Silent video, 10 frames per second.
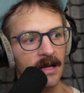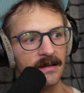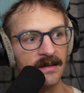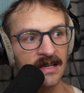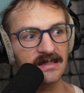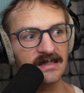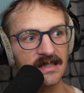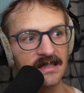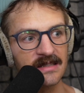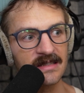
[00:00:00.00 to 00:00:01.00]
This
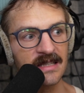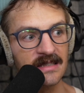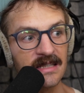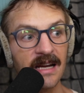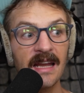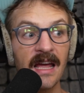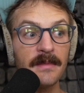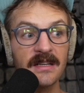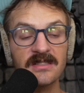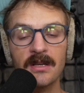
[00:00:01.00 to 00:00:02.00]
is the
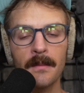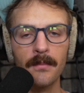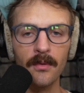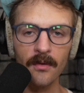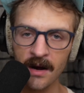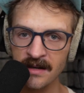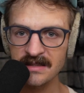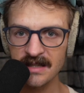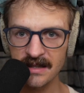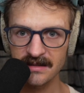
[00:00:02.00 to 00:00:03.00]
Dynamics
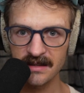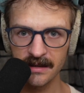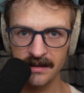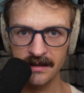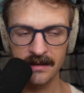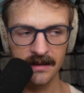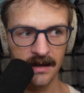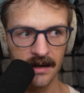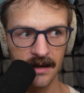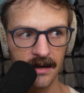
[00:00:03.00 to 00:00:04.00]
Processing
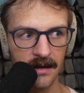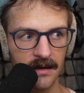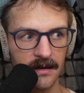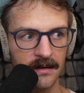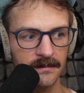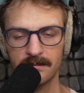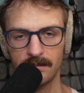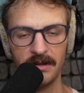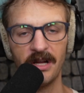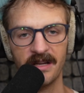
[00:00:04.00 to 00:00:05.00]

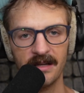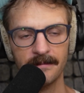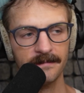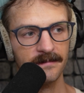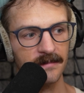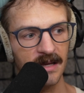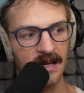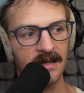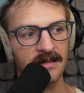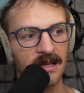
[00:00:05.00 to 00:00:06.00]
plugin,
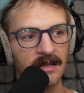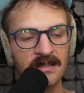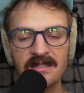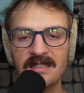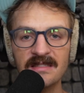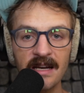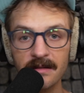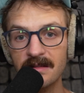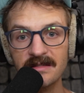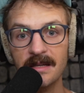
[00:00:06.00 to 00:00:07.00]
and it does
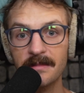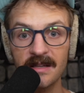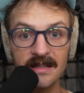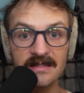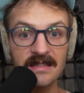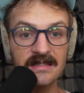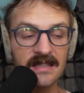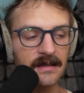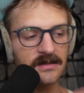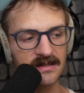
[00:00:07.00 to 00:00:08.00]
exactly the same thing as I
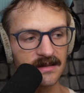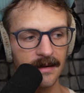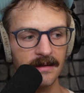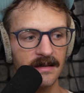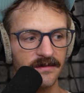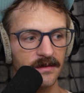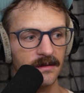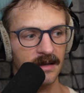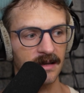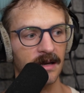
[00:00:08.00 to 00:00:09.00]
said, just slightly
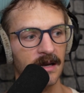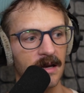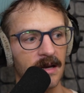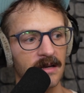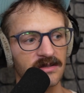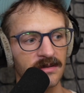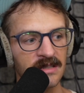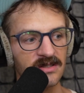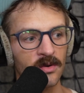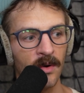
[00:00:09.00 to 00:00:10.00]
differently. So
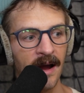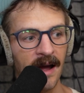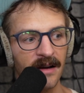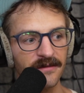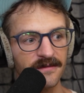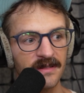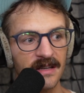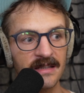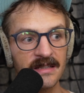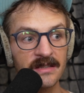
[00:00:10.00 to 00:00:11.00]
this graph
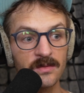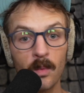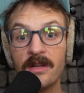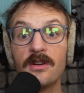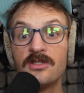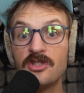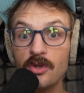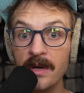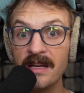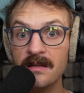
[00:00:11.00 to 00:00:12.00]
is what you're
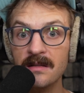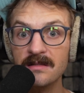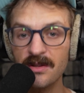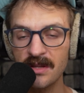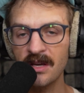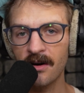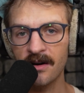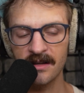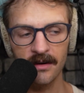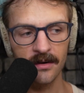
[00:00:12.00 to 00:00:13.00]
doing to the
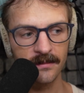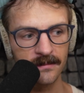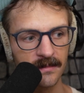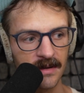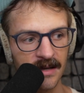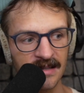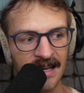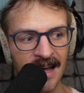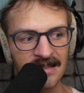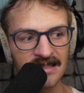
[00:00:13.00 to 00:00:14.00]
audio. And
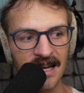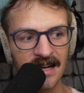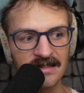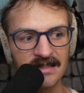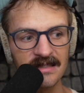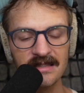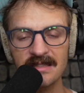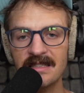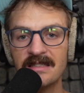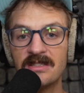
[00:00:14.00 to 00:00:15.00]
the
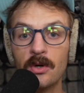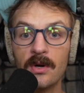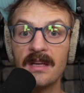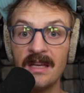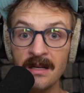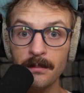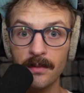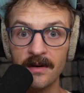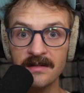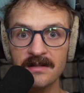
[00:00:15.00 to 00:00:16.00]
x-axis is your
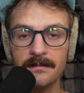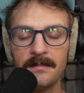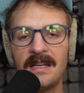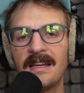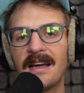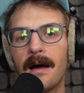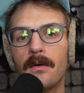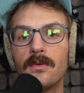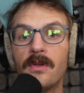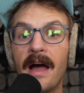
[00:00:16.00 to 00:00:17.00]
input, meaning
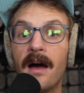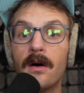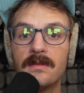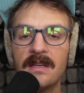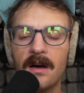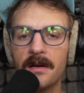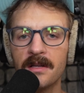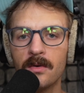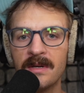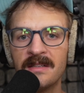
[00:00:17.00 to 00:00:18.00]
how loud the
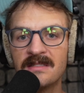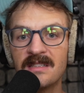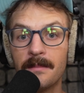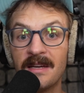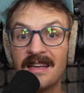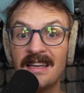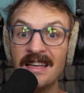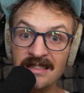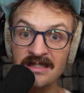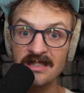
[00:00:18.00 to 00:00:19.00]
audio is coming
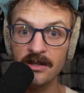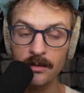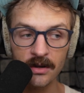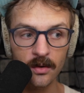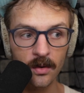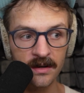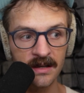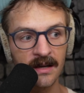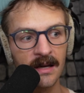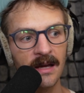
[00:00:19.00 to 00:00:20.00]
into your recording.